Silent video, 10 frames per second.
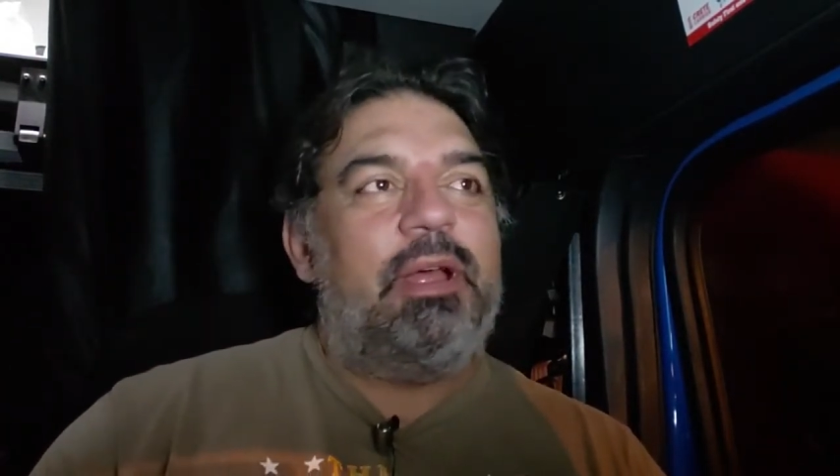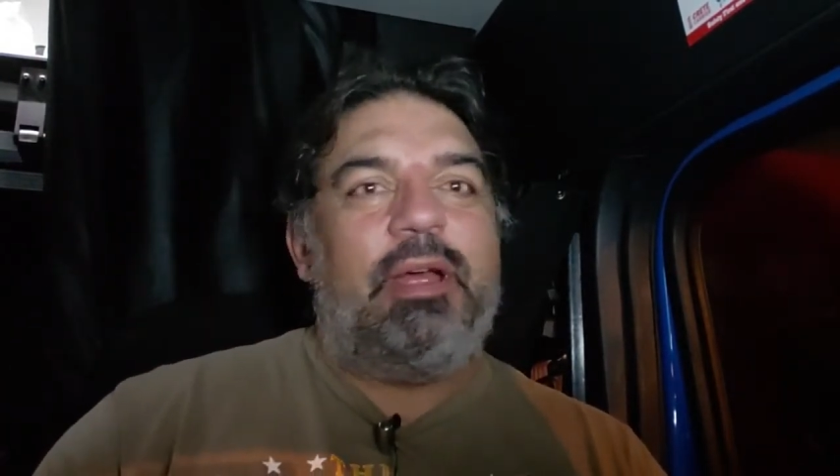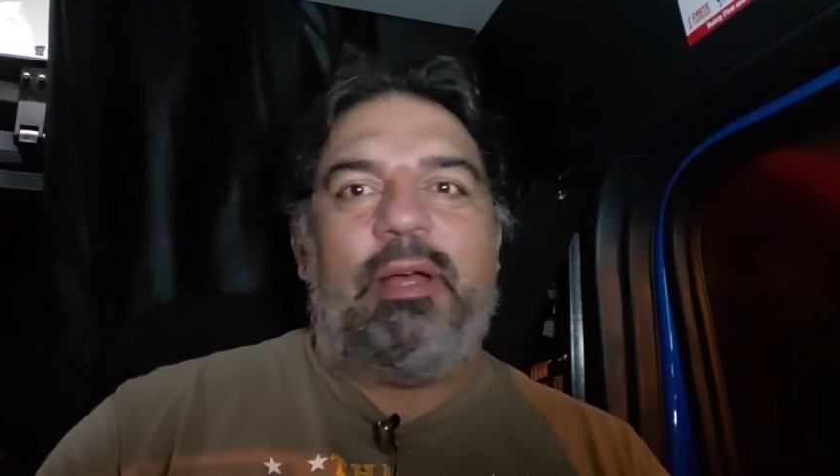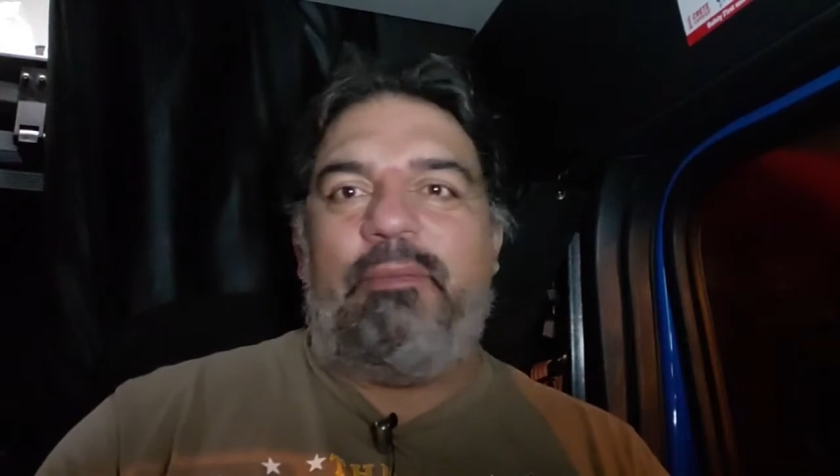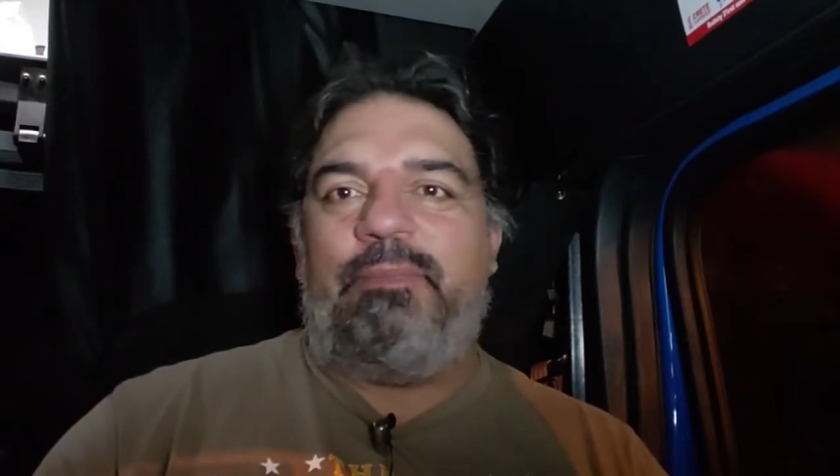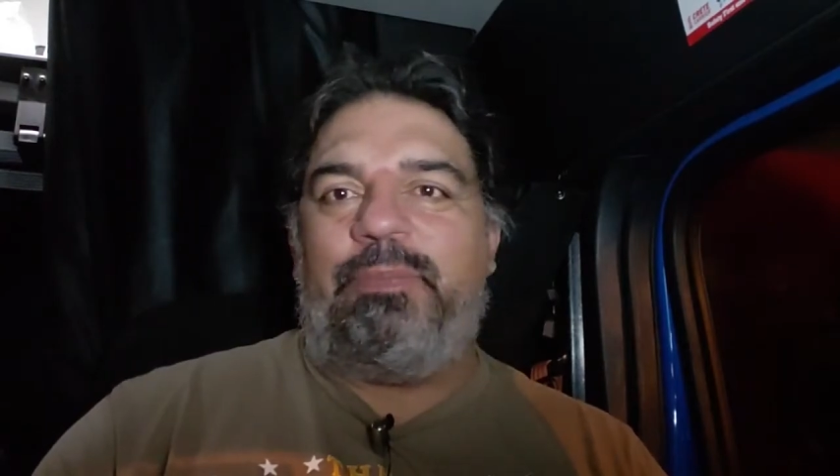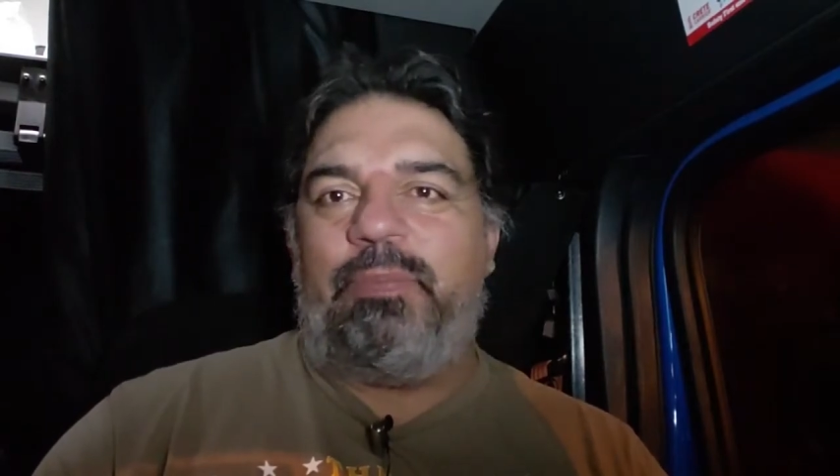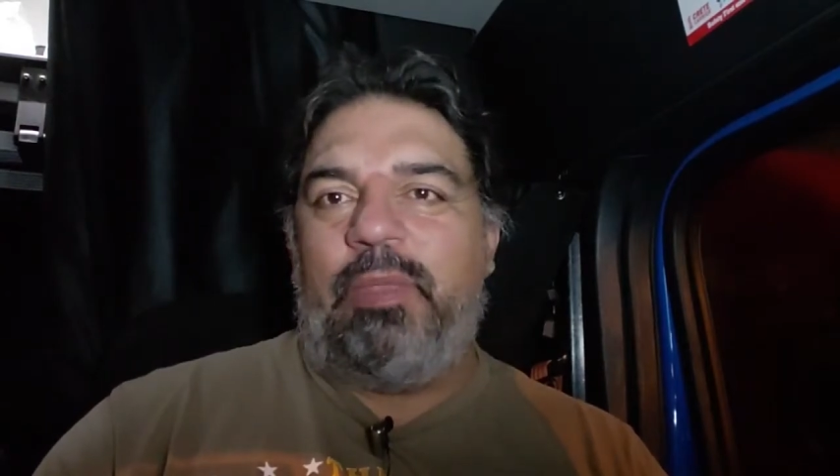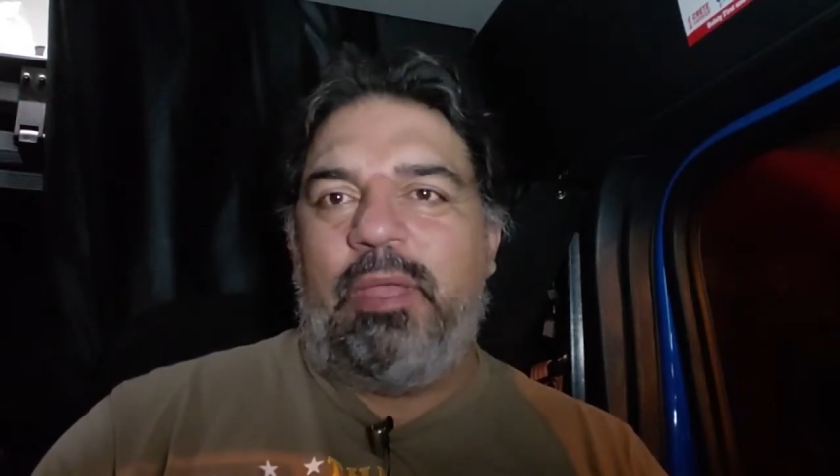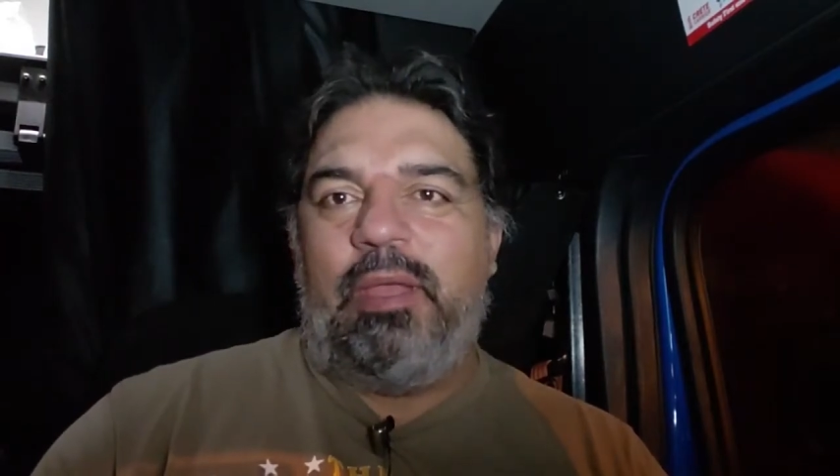I'm
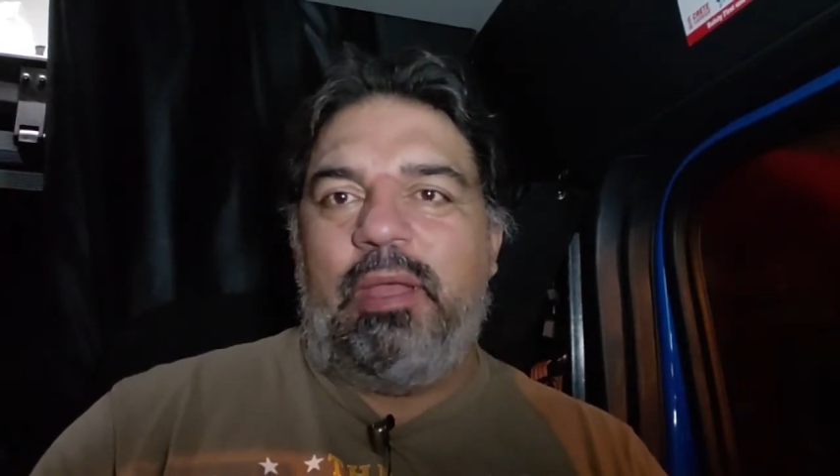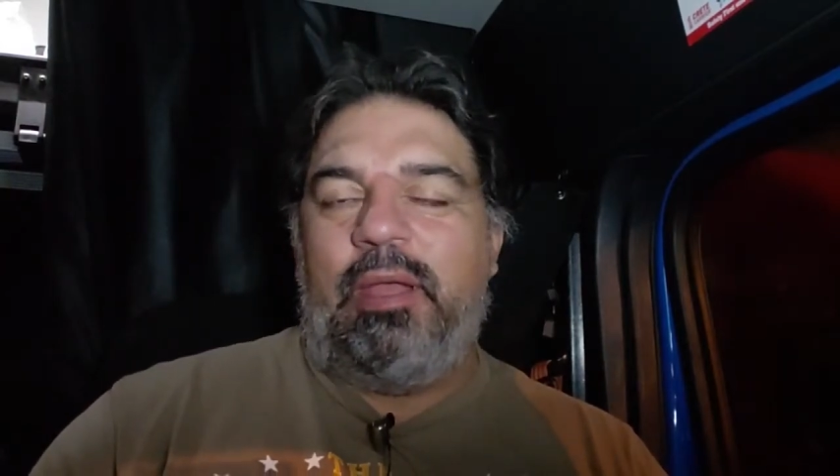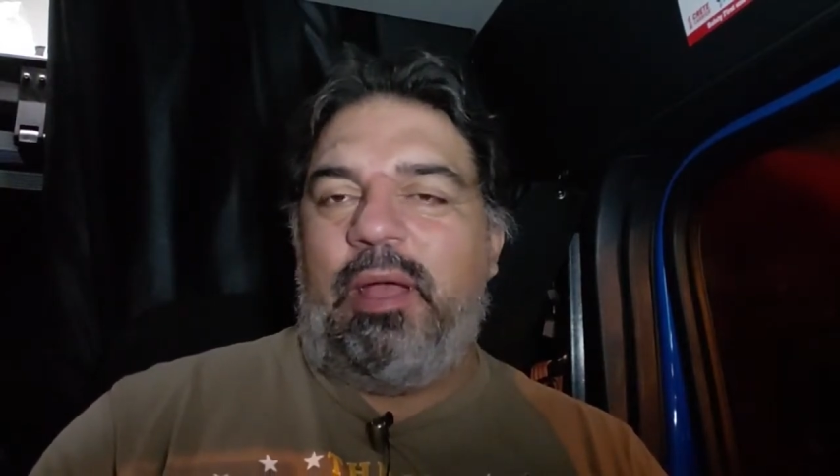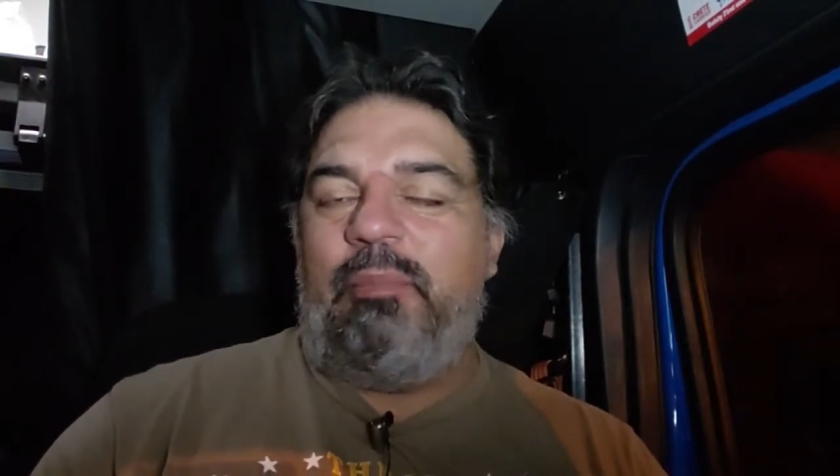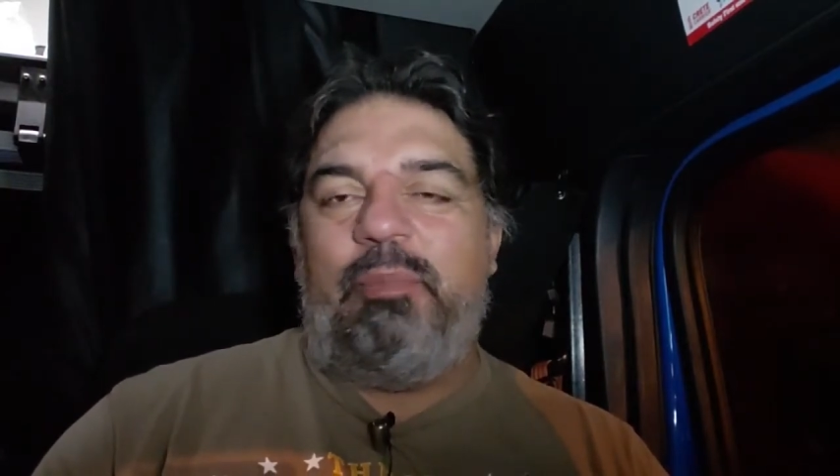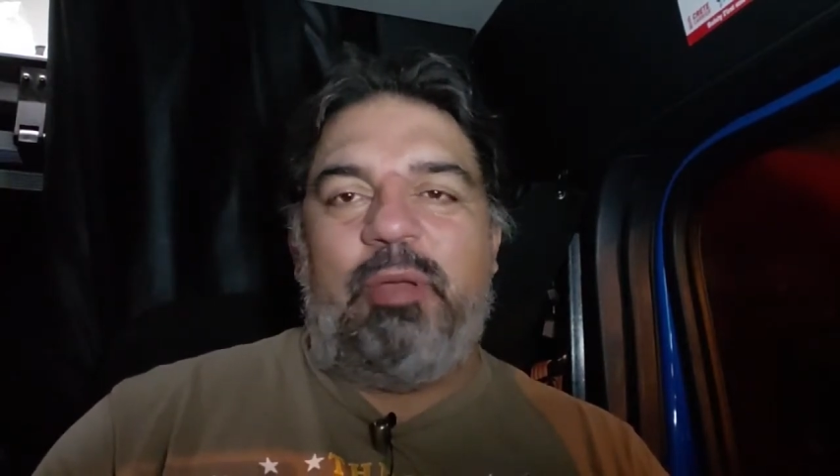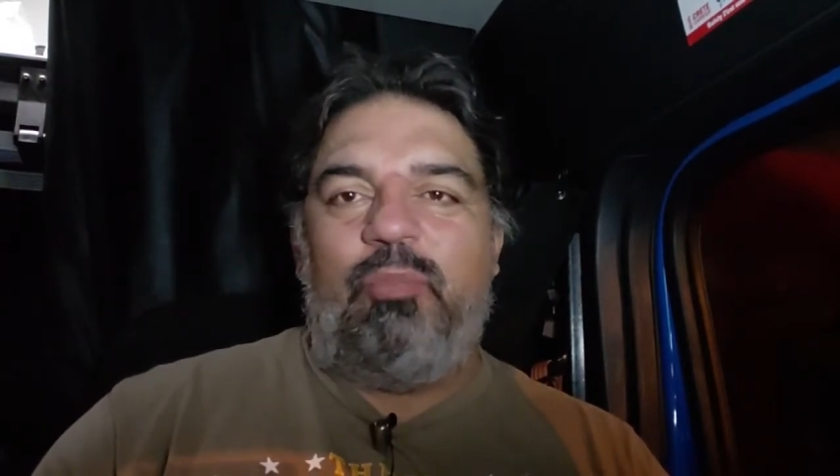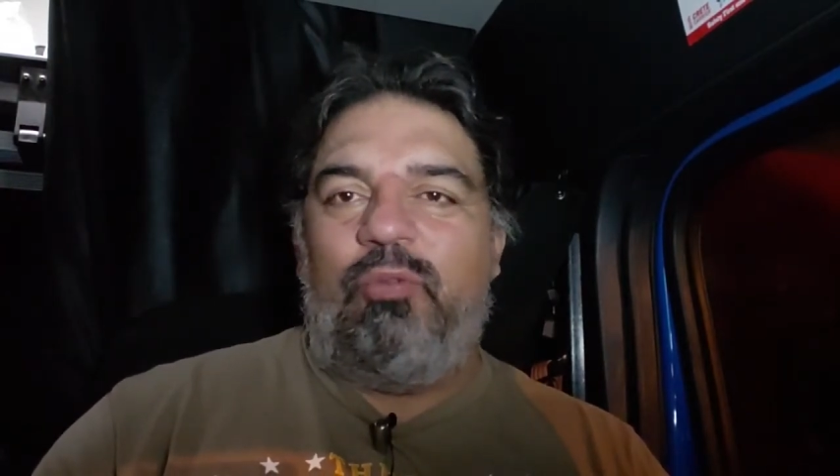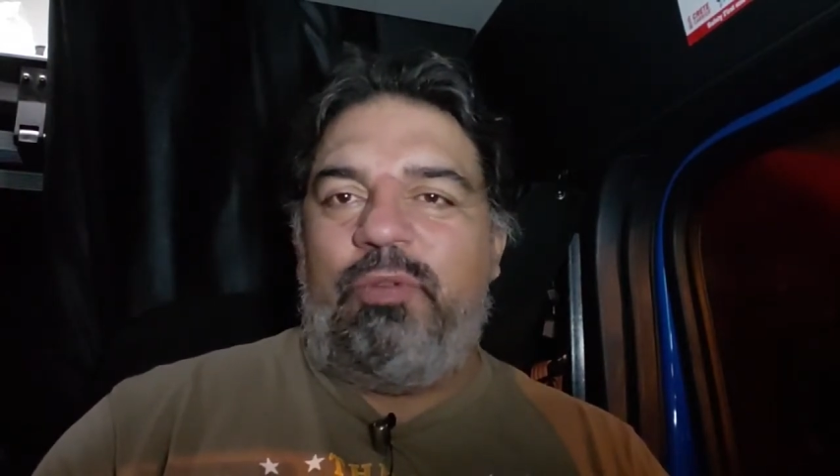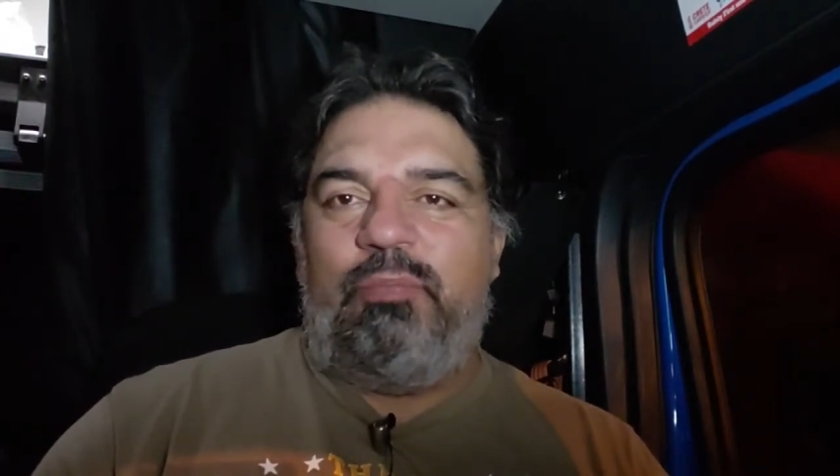a big
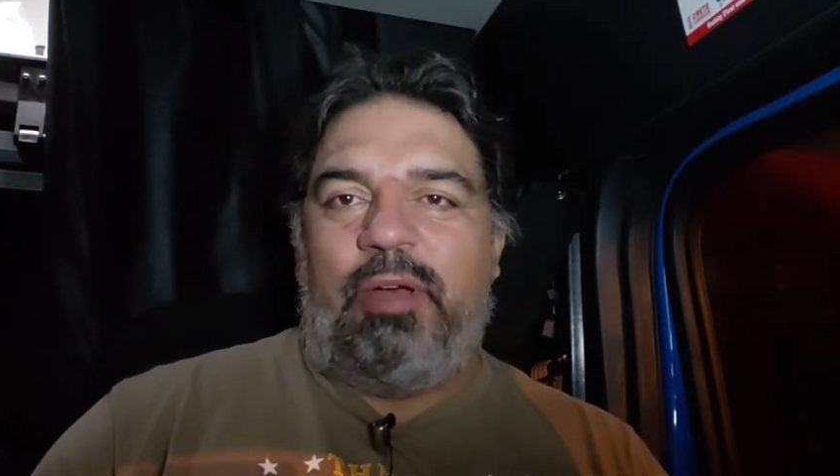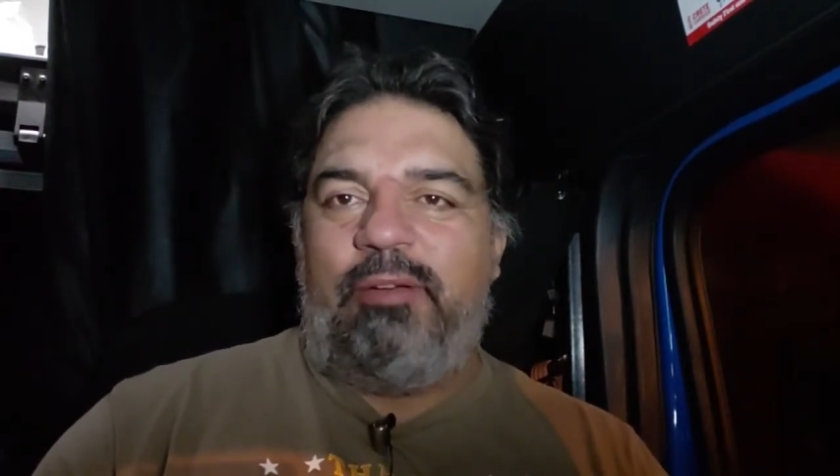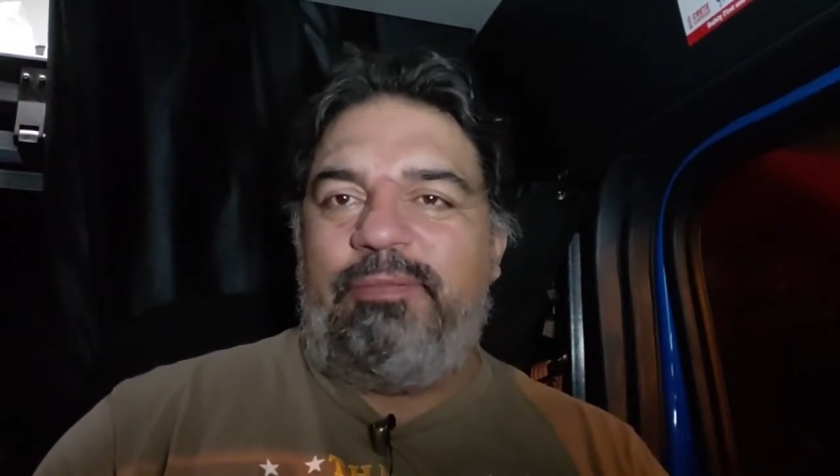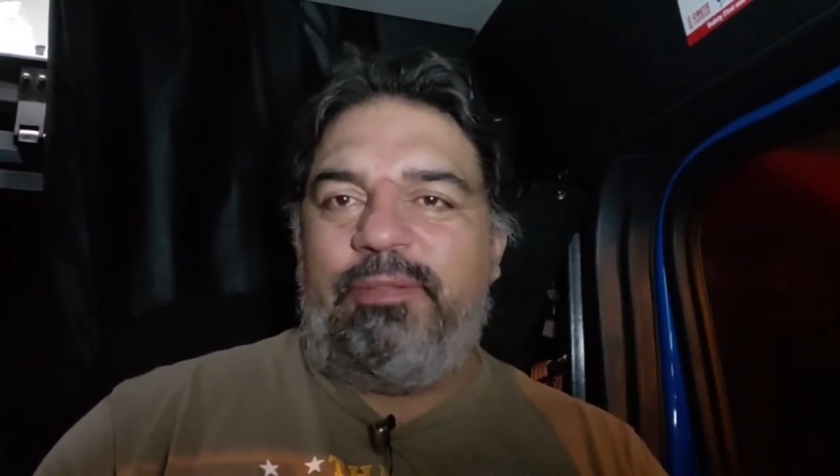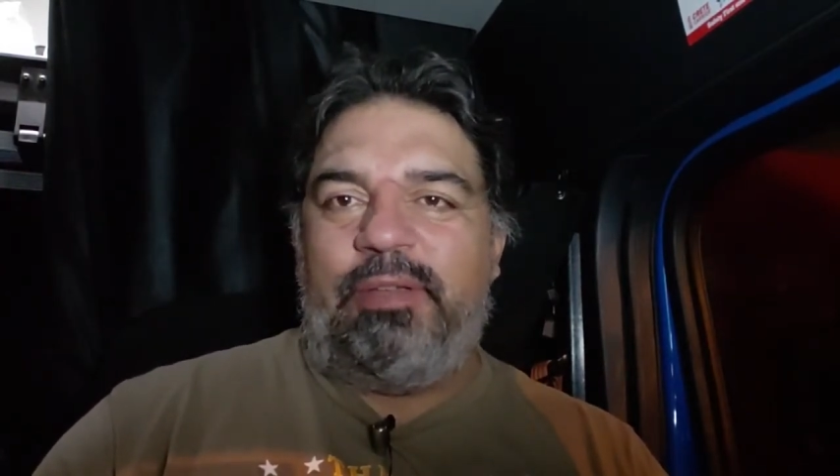movie buff,